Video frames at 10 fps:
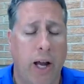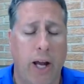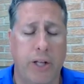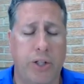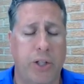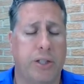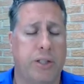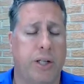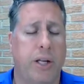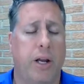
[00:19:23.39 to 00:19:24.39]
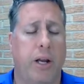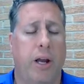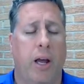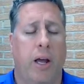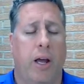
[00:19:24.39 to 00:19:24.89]
and just sit in
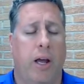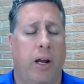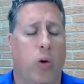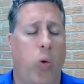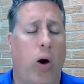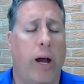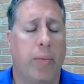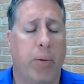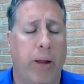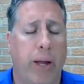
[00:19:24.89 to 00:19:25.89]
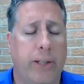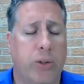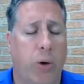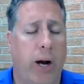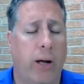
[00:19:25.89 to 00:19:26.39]
a in a quiet place or